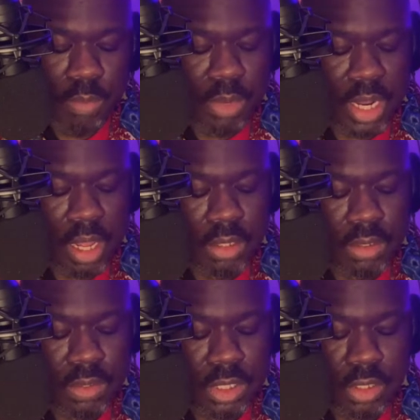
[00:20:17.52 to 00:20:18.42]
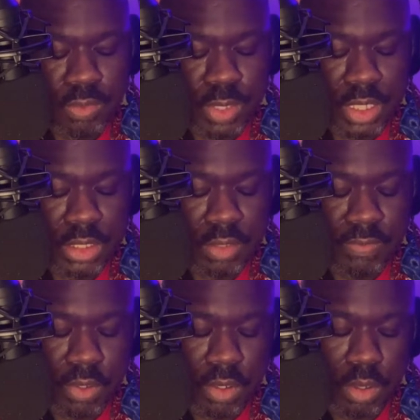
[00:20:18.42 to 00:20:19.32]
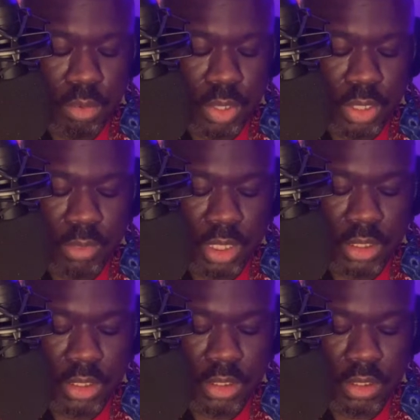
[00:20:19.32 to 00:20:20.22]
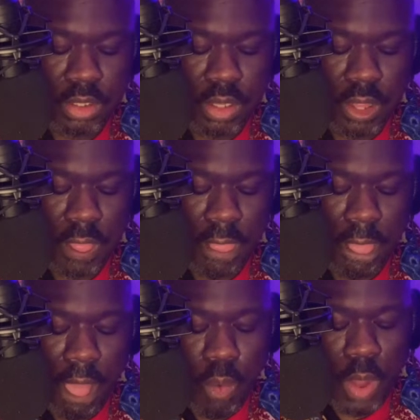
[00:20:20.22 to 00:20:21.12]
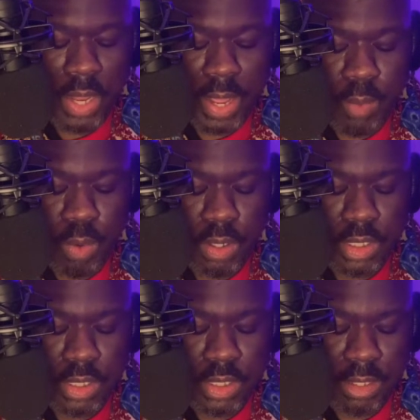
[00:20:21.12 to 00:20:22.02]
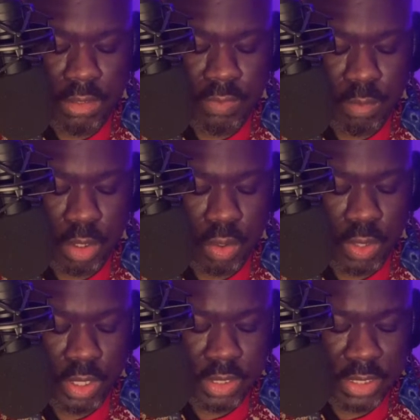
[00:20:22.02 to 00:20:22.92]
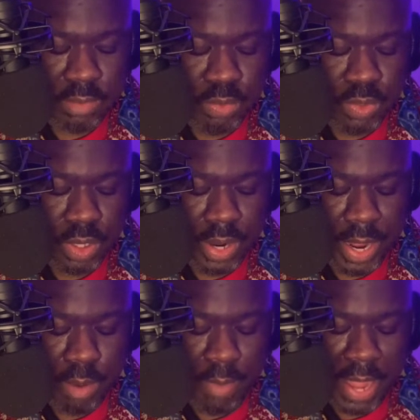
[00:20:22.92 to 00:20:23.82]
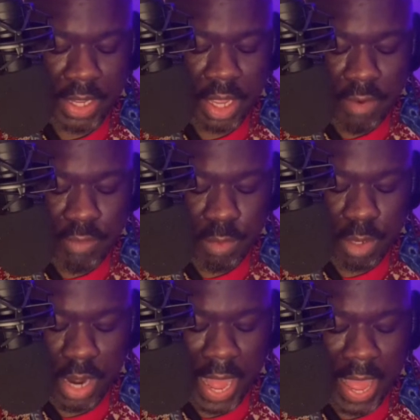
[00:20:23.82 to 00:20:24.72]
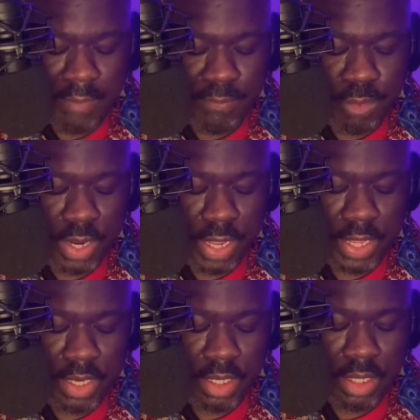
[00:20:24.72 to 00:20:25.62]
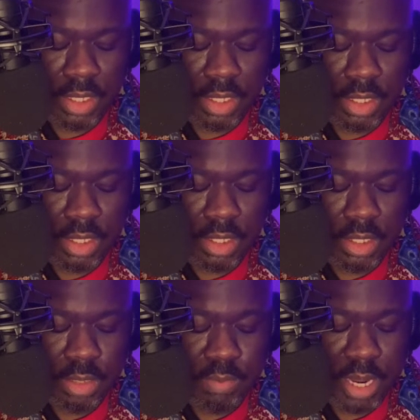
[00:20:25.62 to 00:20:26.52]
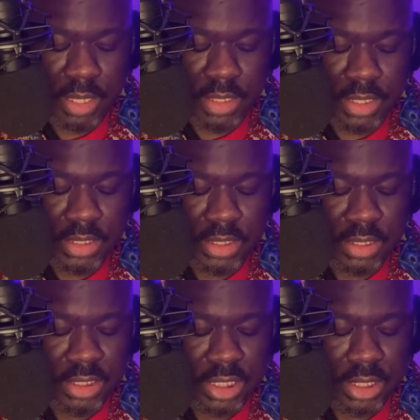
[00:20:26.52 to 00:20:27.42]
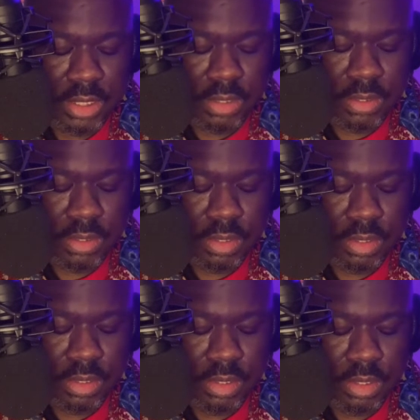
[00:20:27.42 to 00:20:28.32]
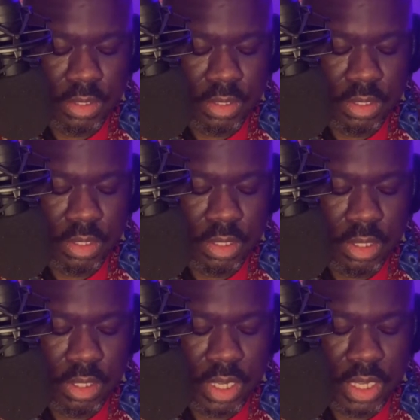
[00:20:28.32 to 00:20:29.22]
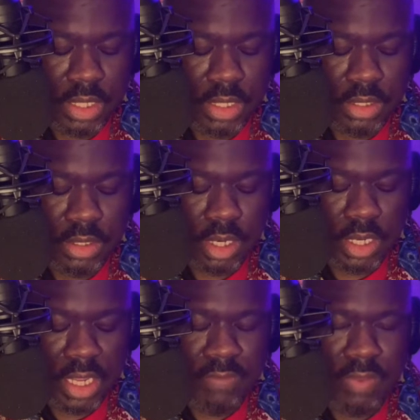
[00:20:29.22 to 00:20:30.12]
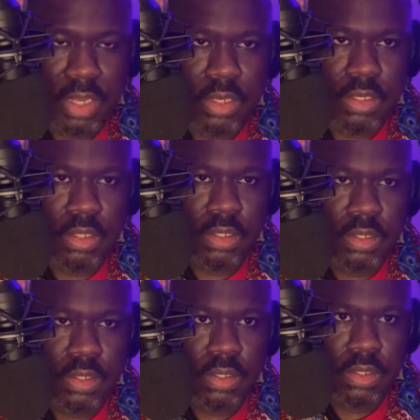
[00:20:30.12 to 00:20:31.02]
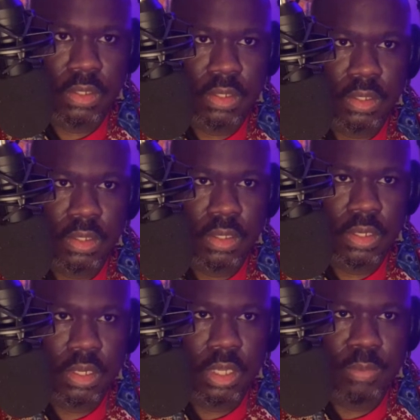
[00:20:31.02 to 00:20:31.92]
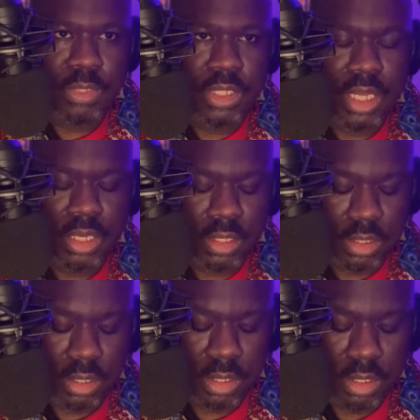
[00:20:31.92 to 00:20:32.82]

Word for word: But I also see the reason for her appointment. While I work the tangles from her coils, I smooth her hair back from her high forehead. It barely touches her chin. Her ends are even, clipped neat.